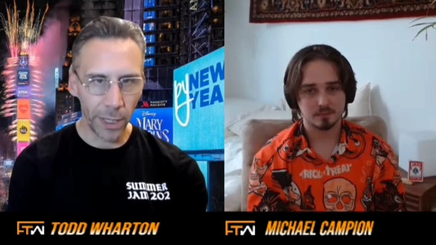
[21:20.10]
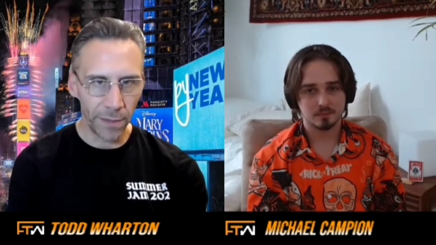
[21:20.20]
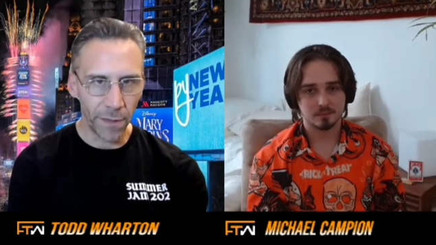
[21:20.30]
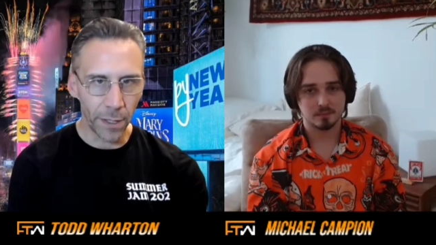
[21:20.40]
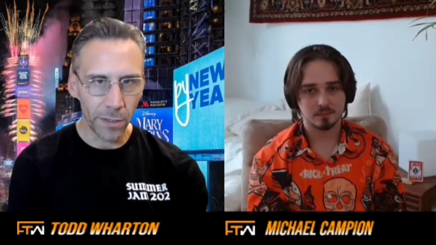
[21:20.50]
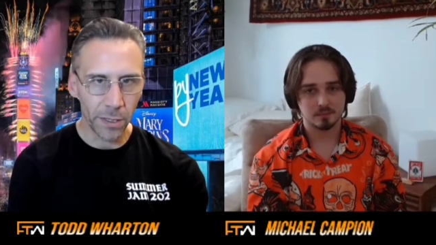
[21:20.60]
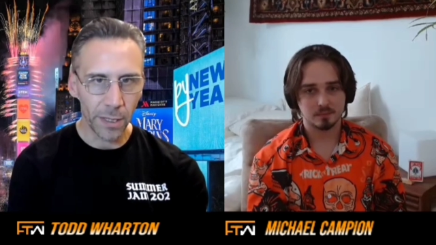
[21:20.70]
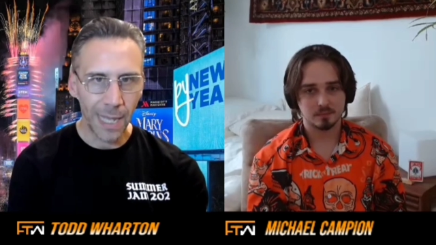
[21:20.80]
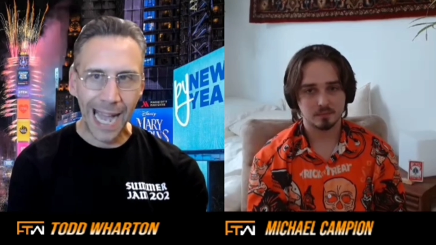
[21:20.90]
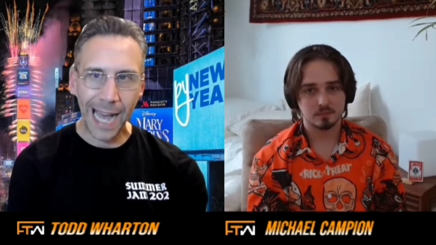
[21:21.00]
Speaker 1: twenty first.
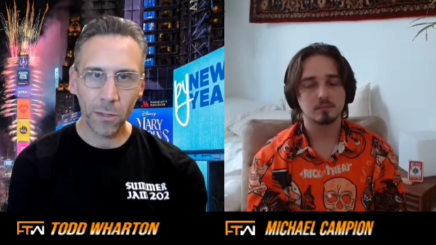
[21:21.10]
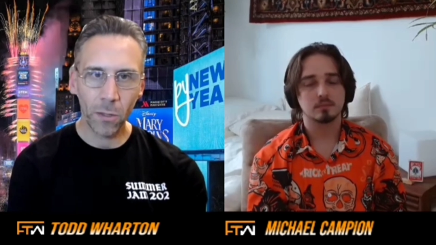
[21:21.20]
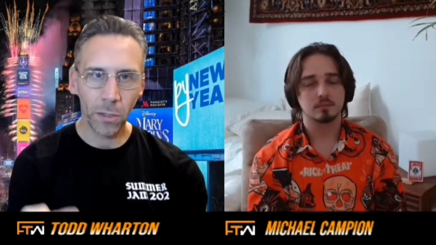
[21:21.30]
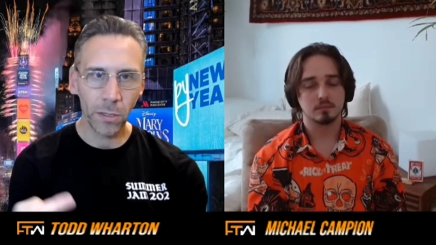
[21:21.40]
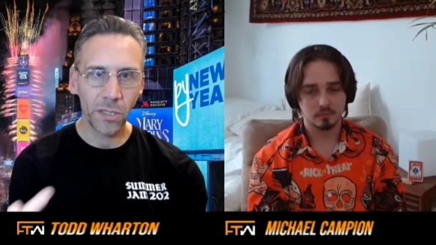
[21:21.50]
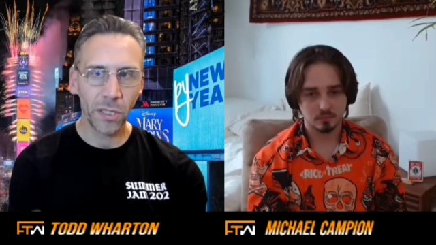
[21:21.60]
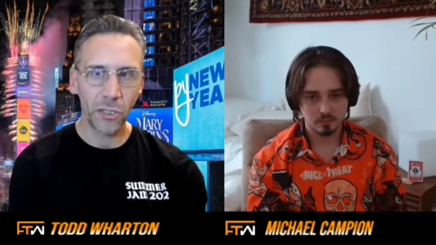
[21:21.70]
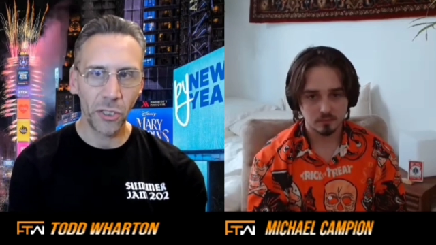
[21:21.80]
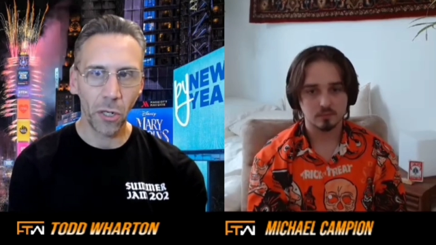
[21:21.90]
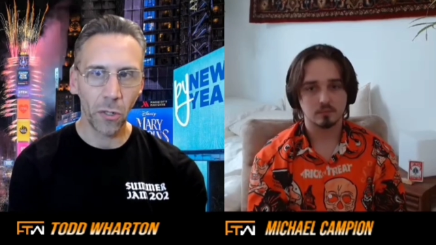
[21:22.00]
How long does this
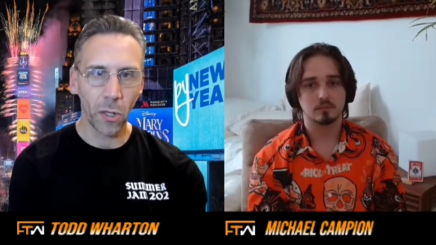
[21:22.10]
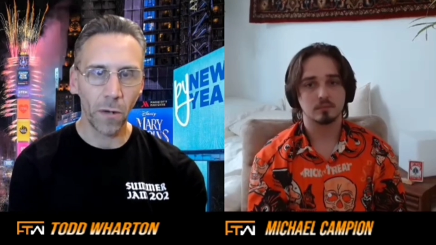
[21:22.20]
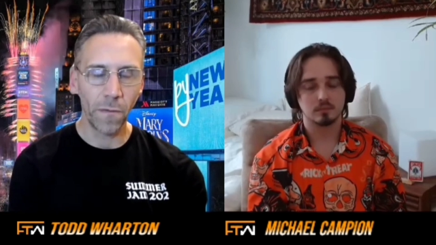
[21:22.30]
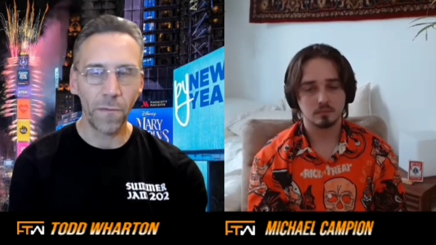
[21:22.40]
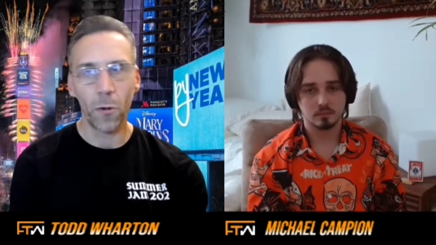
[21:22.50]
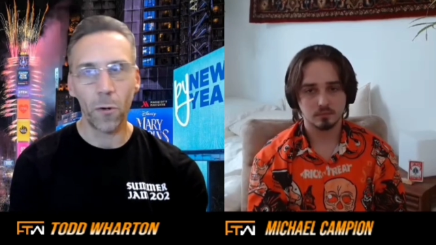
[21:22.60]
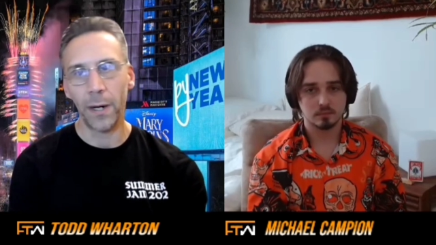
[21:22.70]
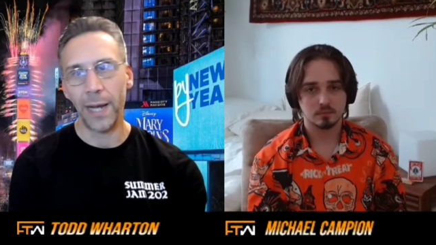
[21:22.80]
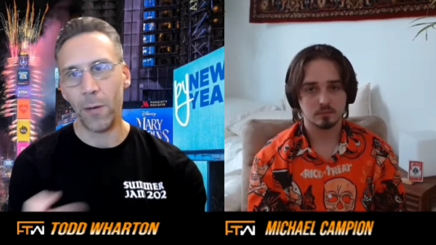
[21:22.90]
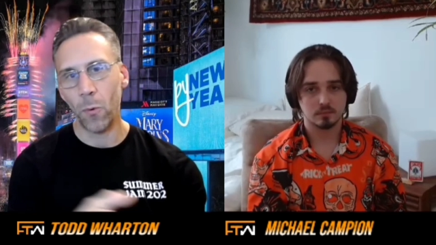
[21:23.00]
show go
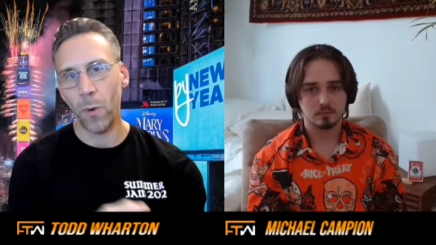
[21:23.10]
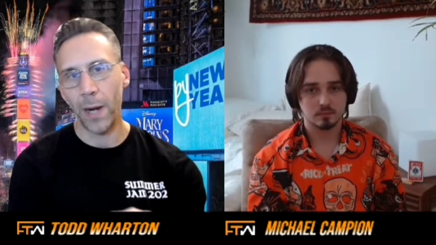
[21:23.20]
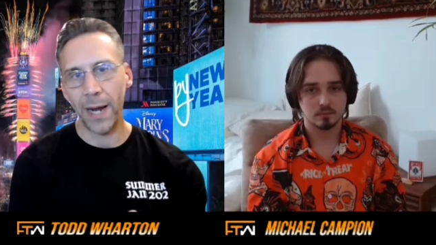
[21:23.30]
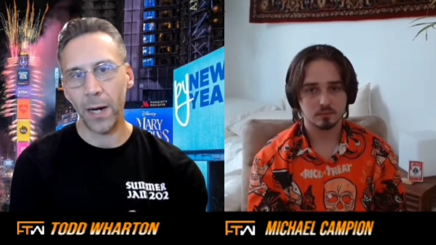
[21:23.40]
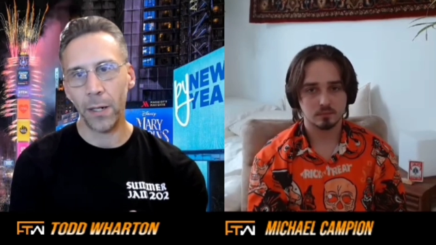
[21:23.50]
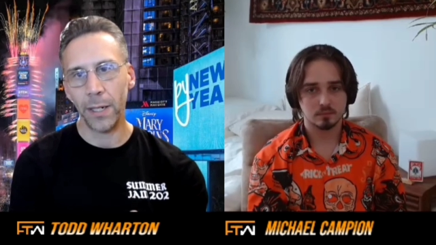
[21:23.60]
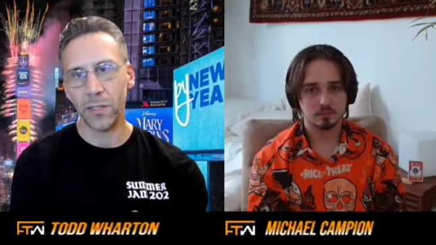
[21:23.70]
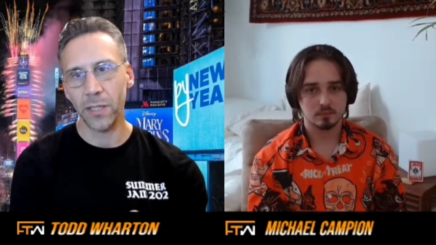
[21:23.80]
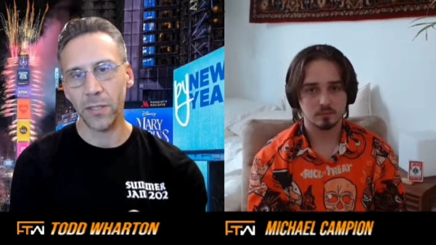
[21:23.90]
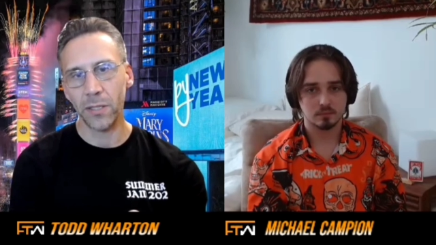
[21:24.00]
for, and where
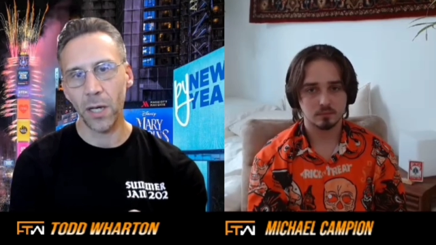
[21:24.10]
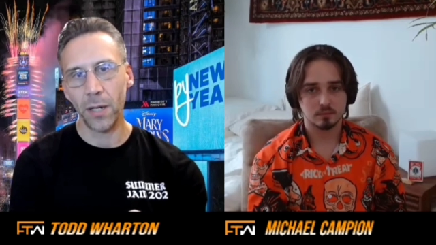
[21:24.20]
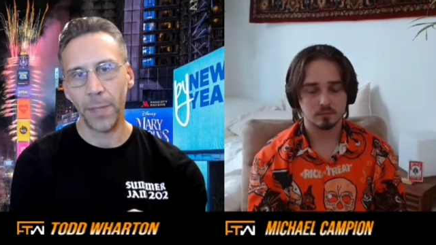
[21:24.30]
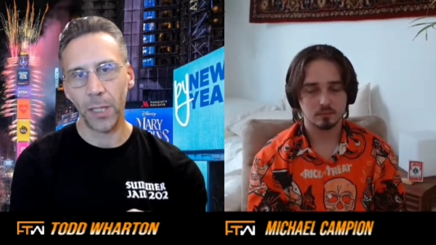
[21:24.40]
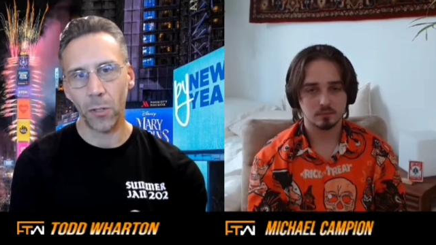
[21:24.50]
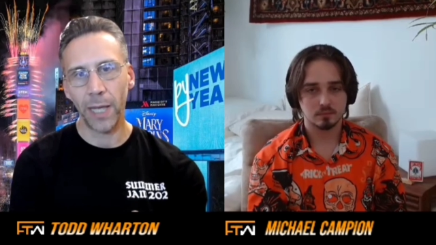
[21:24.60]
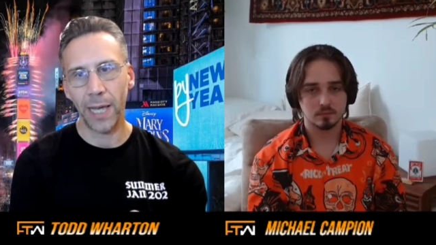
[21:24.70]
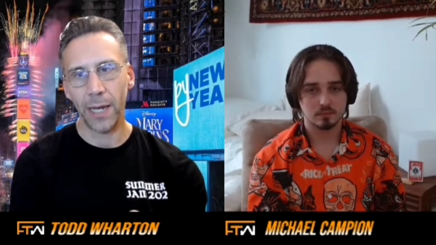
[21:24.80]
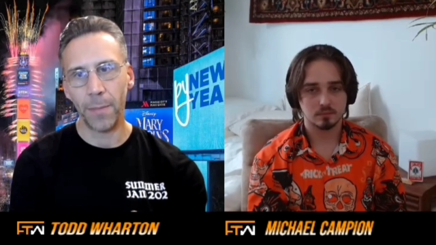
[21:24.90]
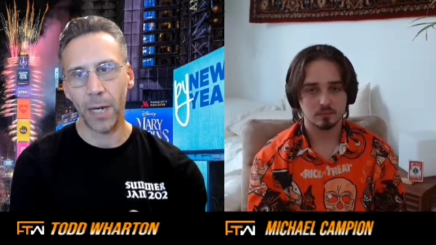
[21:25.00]
is this going to be
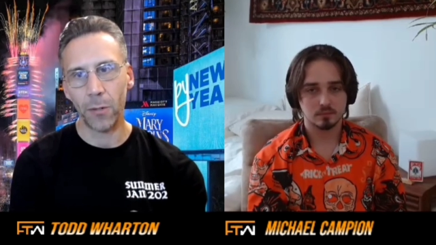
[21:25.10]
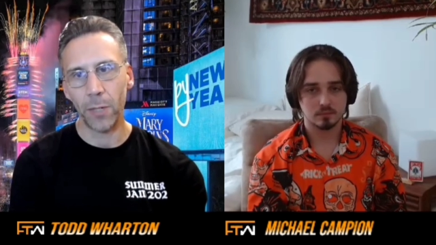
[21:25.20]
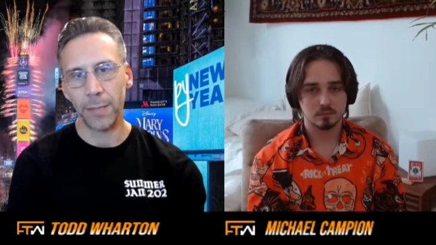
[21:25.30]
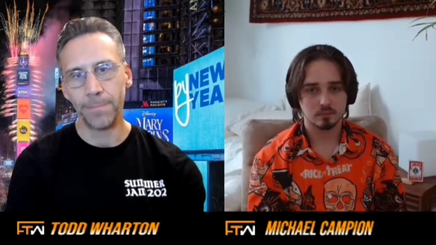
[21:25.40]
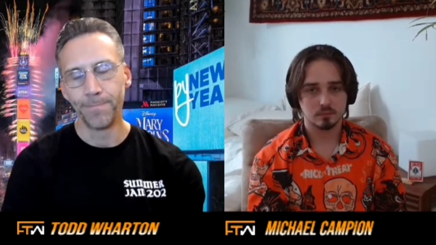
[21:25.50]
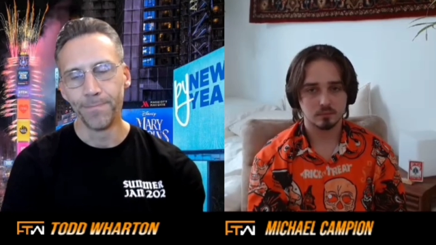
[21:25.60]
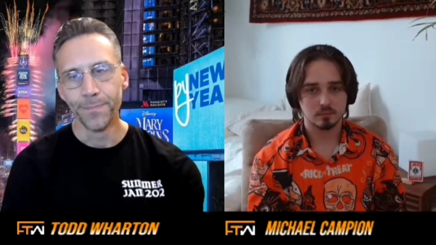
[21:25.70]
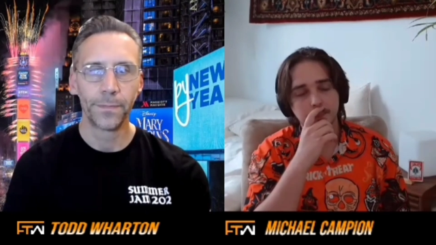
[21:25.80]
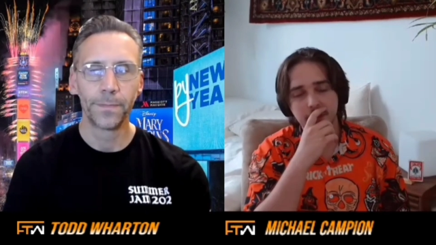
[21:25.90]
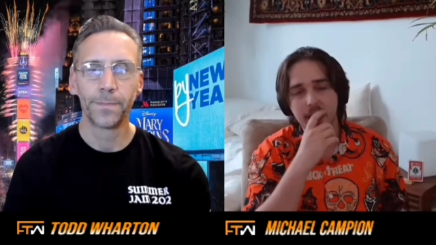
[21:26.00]
located? By the way.
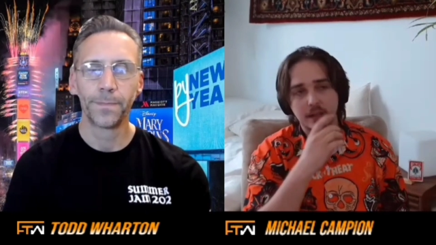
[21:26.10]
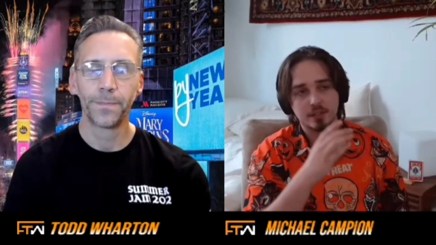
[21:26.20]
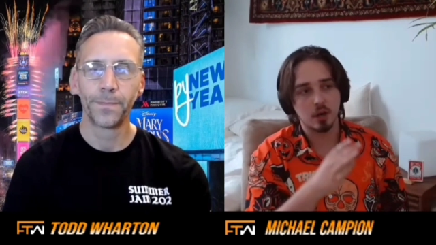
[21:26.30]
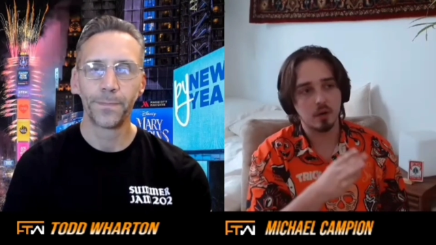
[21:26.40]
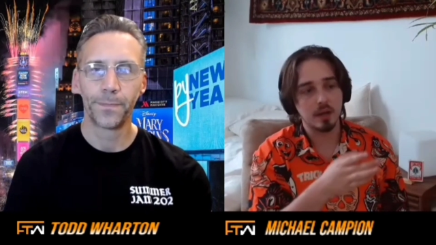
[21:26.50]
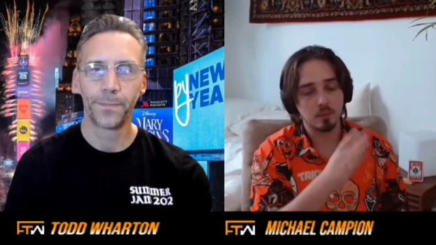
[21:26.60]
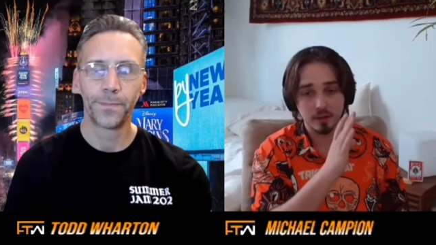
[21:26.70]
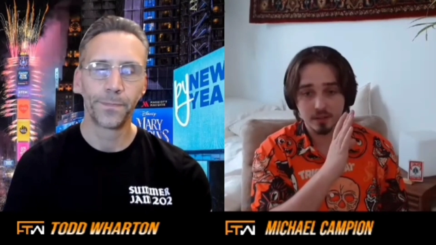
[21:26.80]
Speaker 2: Yeah, so it runs